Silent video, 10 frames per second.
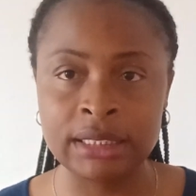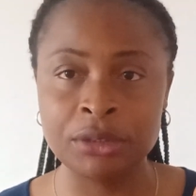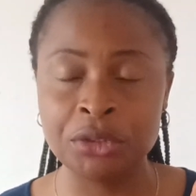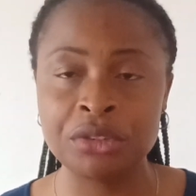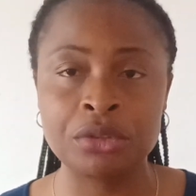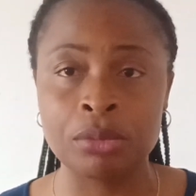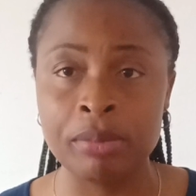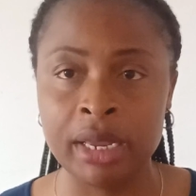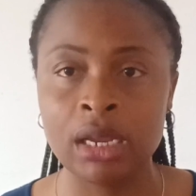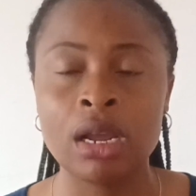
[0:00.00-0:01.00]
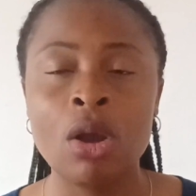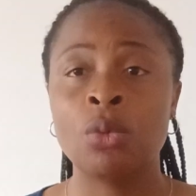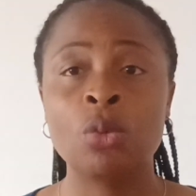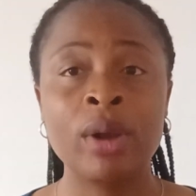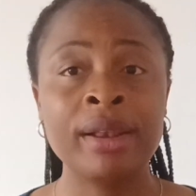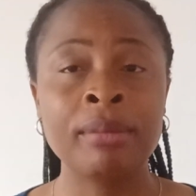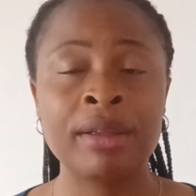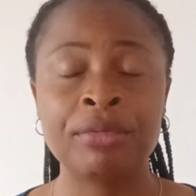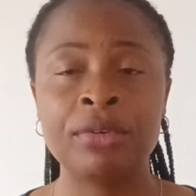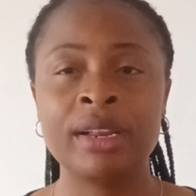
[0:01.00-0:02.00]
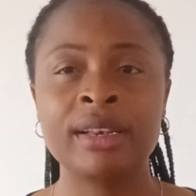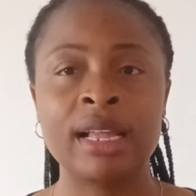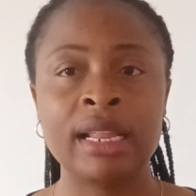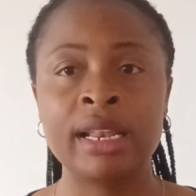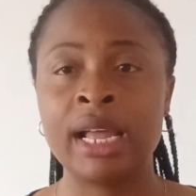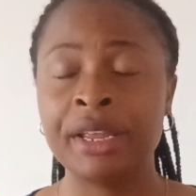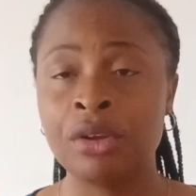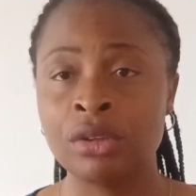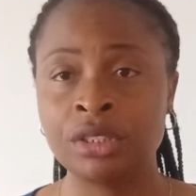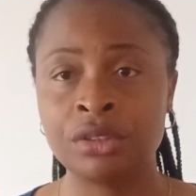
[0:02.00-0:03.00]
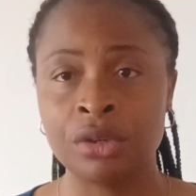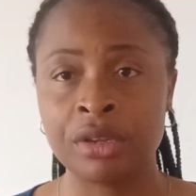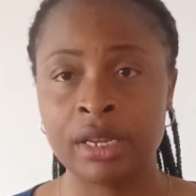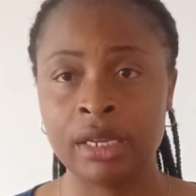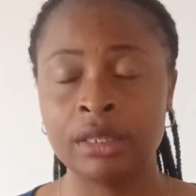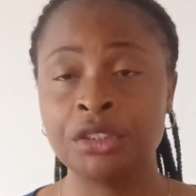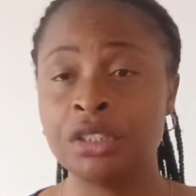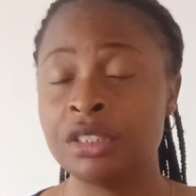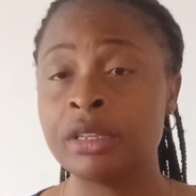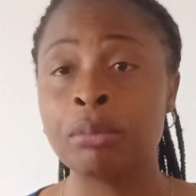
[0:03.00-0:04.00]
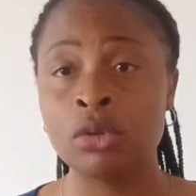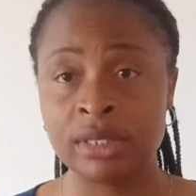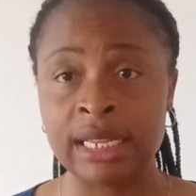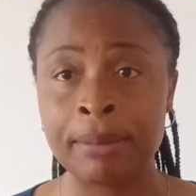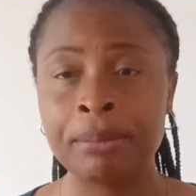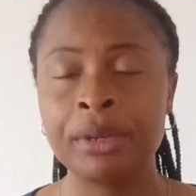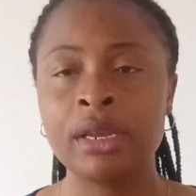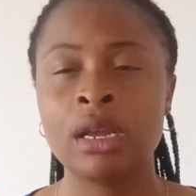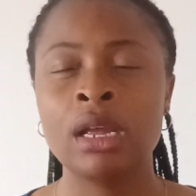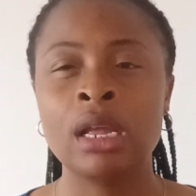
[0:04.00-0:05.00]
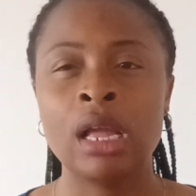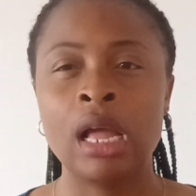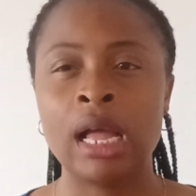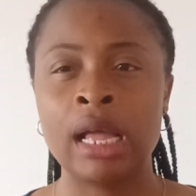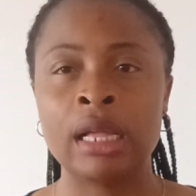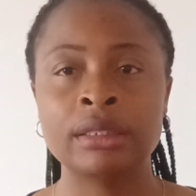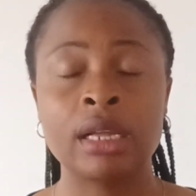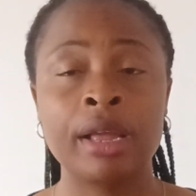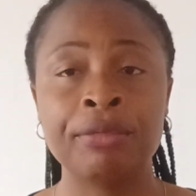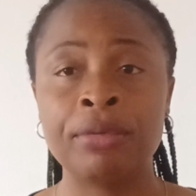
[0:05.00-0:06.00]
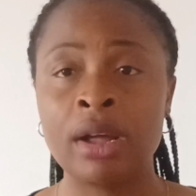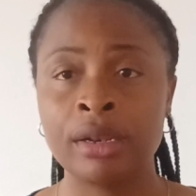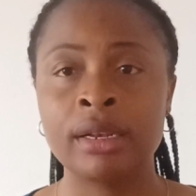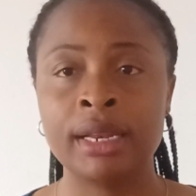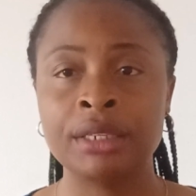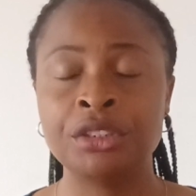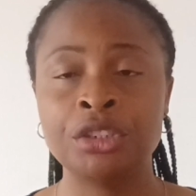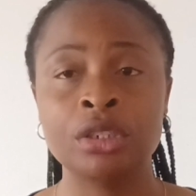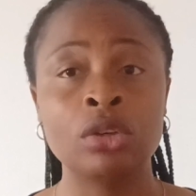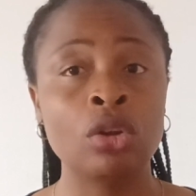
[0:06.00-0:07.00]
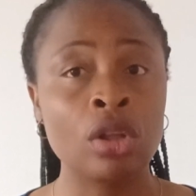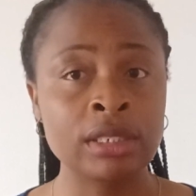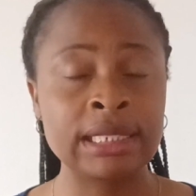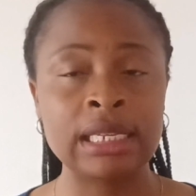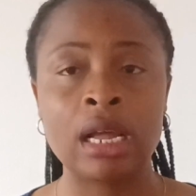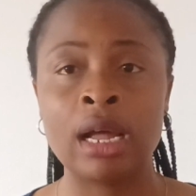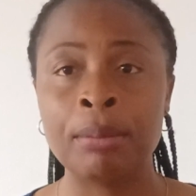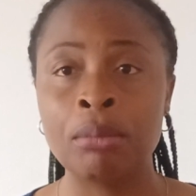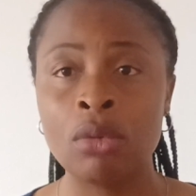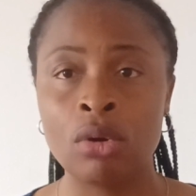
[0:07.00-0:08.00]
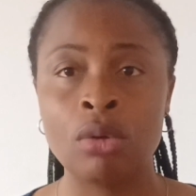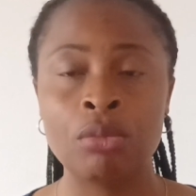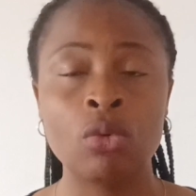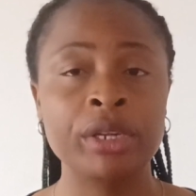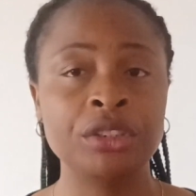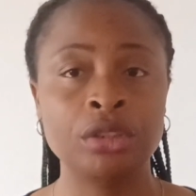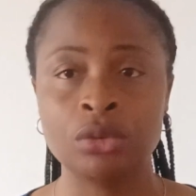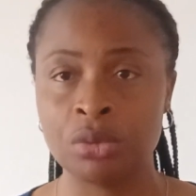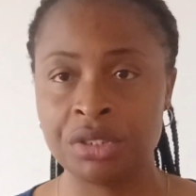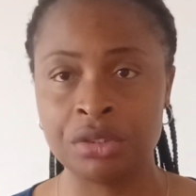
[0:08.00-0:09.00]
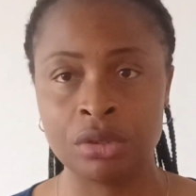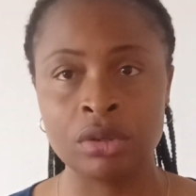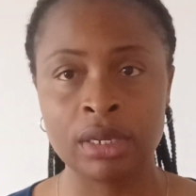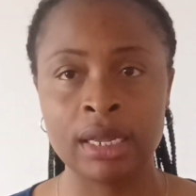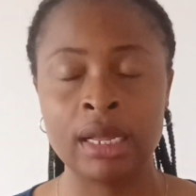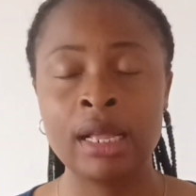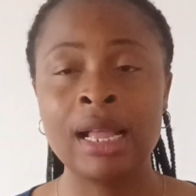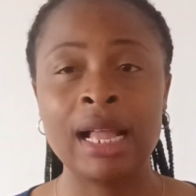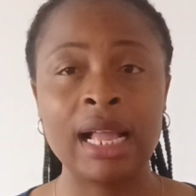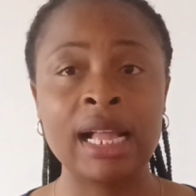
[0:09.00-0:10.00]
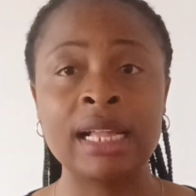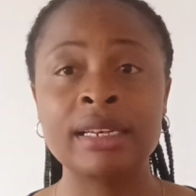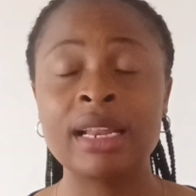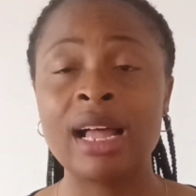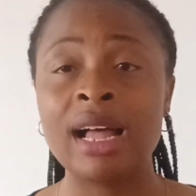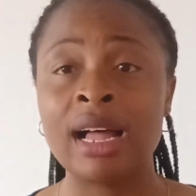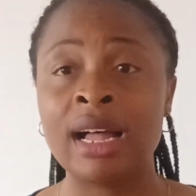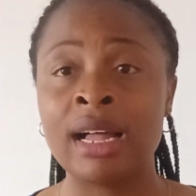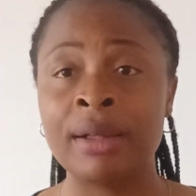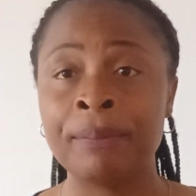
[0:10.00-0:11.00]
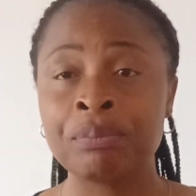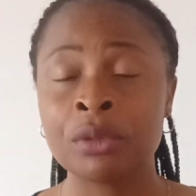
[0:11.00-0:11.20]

used to make. When my friend and I got talking, she's in Mozambique, and I found out that she lost her mom when she was younger, and her